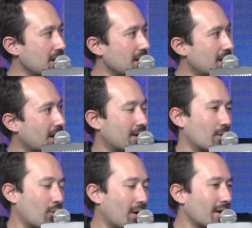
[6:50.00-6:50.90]
And
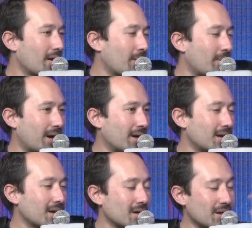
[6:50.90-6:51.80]
why they are
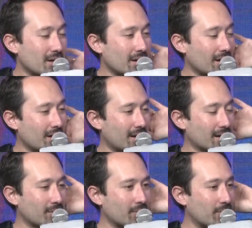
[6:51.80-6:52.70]
buying, like
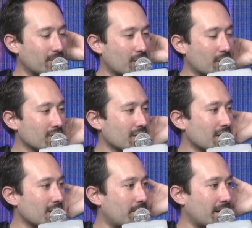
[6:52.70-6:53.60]
the content
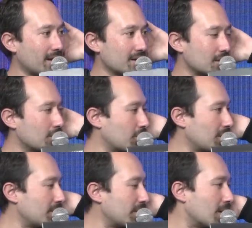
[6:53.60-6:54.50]
they buy, they don't
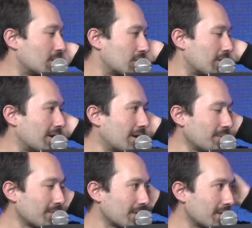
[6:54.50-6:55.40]
really belong to
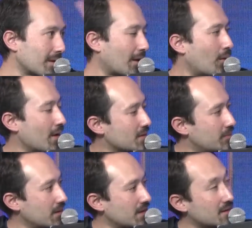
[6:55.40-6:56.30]
them.
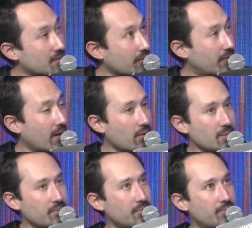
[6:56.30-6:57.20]
It's very
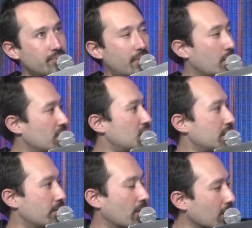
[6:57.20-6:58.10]

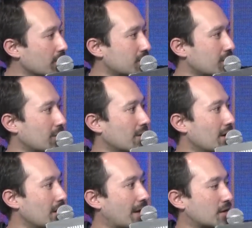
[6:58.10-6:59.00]
perishable, so
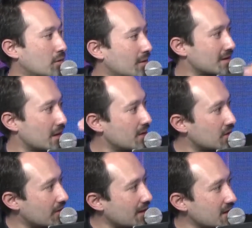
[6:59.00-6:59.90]
as soon as there is a
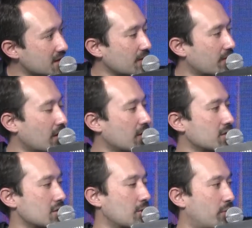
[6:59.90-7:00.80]
next
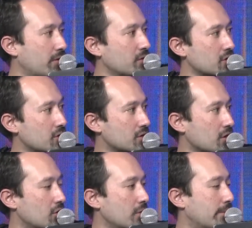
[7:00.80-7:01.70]
event, the previous
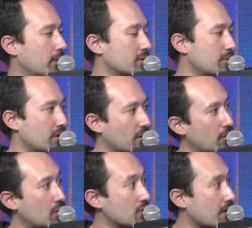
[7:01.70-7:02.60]
content you bought become
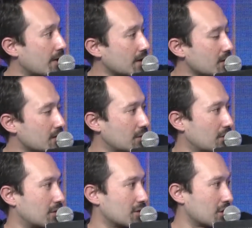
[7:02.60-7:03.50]
useless, so
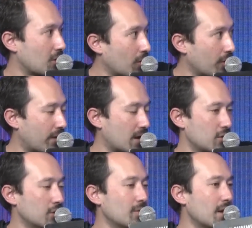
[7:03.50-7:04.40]
it doesn't hold
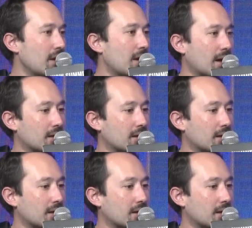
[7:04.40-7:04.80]
value and